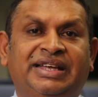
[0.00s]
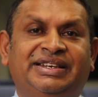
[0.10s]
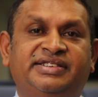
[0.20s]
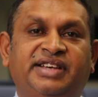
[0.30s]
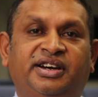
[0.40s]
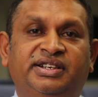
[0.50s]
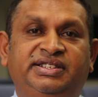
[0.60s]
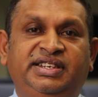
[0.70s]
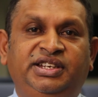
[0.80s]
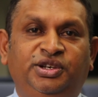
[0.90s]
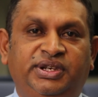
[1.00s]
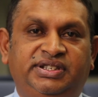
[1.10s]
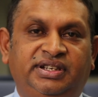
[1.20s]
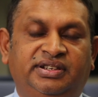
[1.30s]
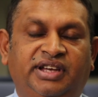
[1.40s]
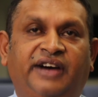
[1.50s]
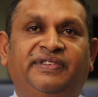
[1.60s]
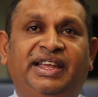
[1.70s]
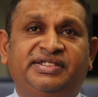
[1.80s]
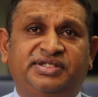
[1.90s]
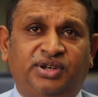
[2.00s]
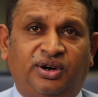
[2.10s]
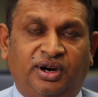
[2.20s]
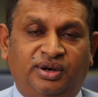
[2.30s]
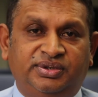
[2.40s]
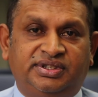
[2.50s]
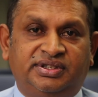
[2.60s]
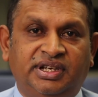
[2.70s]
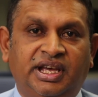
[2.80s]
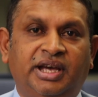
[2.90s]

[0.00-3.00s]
There's a continuity. You have less stockouts,